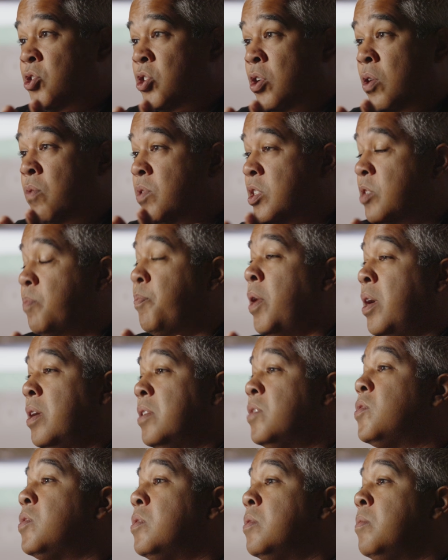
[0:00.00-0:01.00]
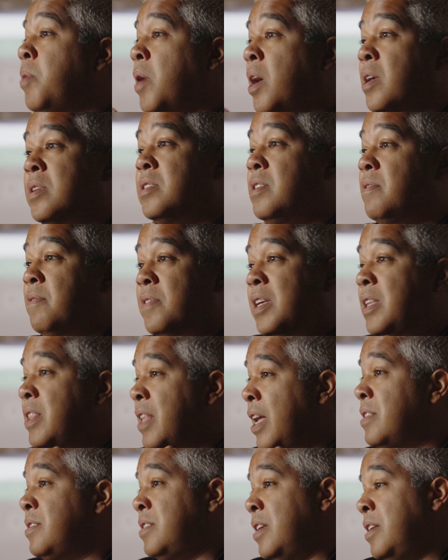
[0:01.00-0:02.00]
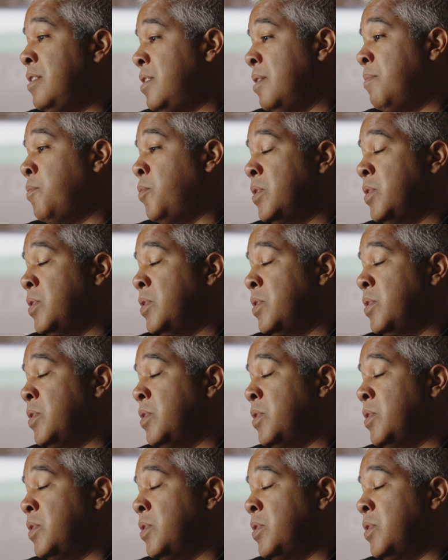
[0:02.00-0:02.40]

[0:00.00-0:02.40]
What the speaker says: Joe responds to positively, that ends up